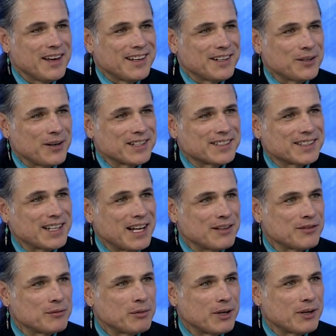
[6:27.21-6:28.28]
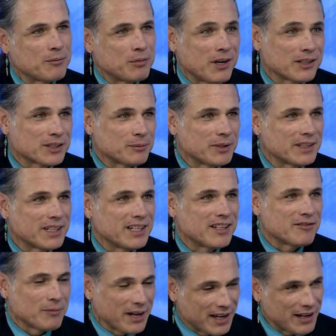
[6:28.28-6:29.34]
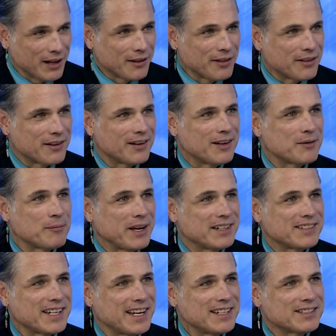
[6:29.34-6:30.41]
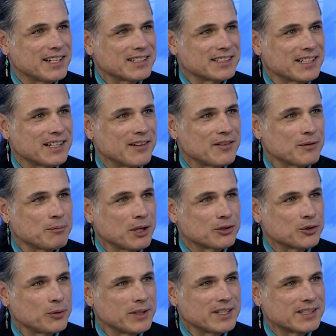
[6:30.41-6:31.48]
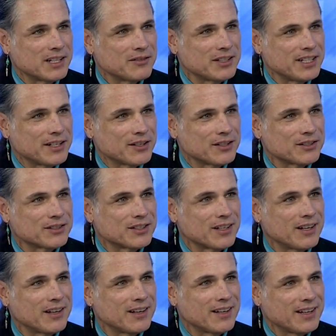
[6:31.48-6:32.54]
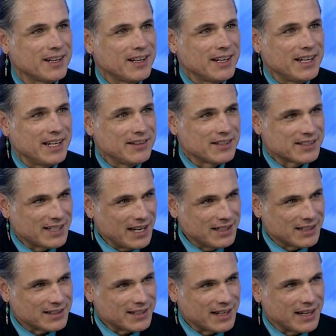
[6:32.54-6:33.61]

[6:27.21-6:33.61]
you know, I still have about approximately, if my health maintains, I still have about 27 years in the Senate.